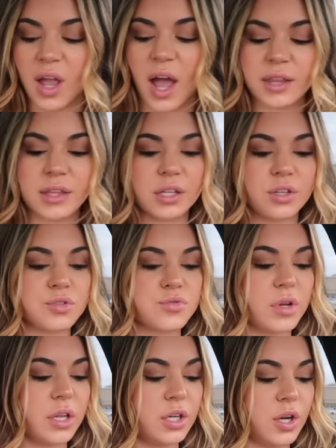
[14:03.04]
I think there's
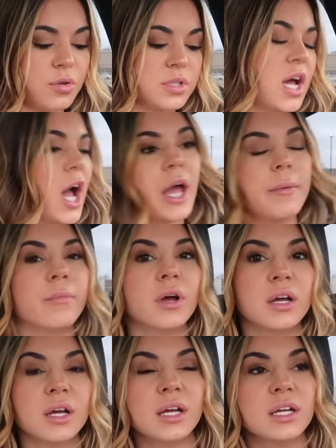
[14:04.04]
really no time
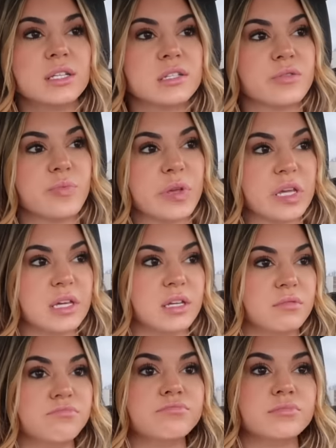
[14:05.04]
to
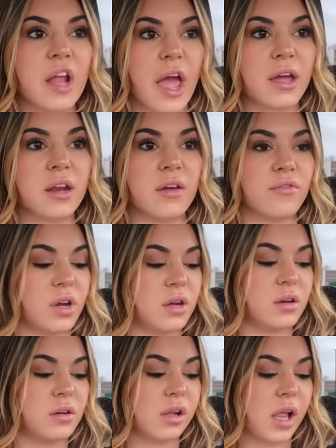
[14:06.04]
be negative
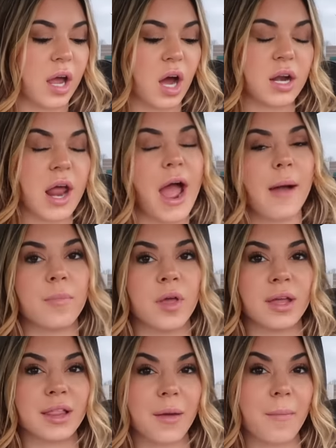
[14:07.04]
and like
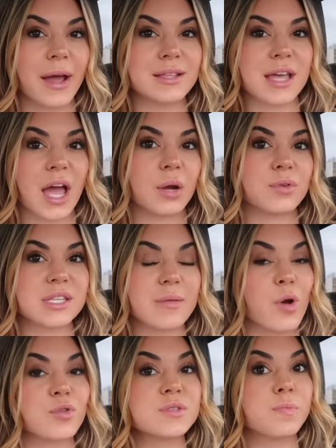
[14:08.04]
unhappy. Like, my dad was the
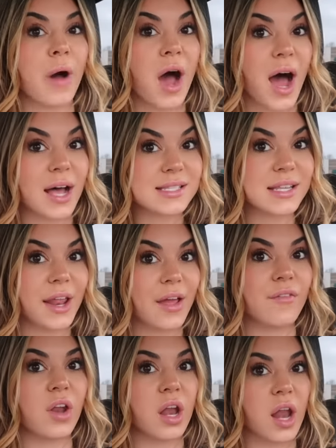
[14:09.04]
most
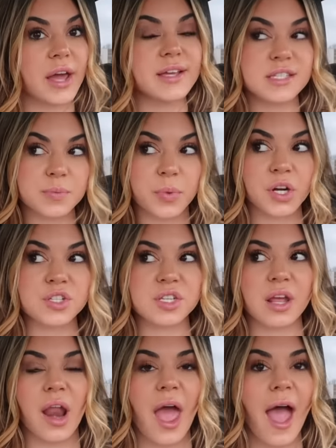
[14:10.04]
positive, nice
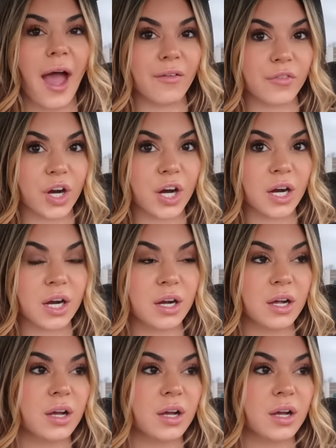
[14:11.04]
person ever.